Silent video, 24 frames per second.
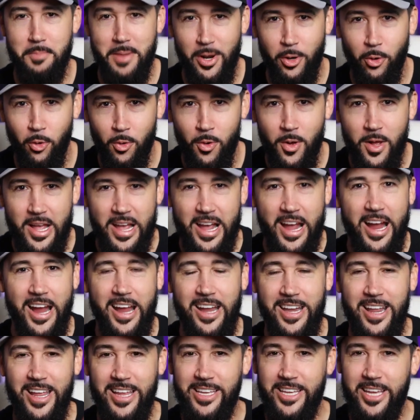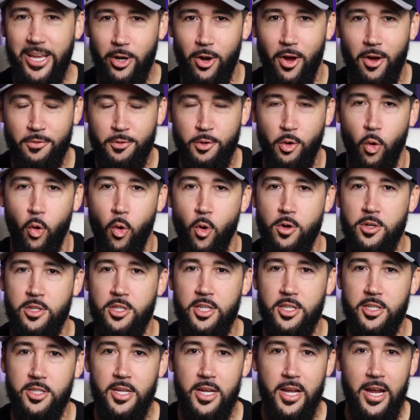middle, and they get off the
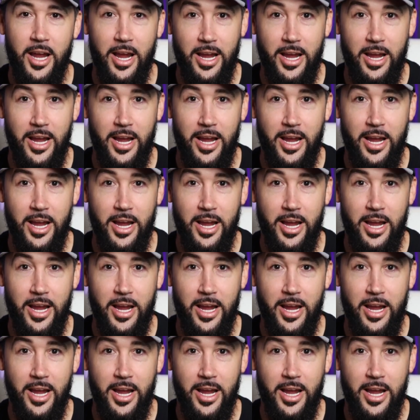horses.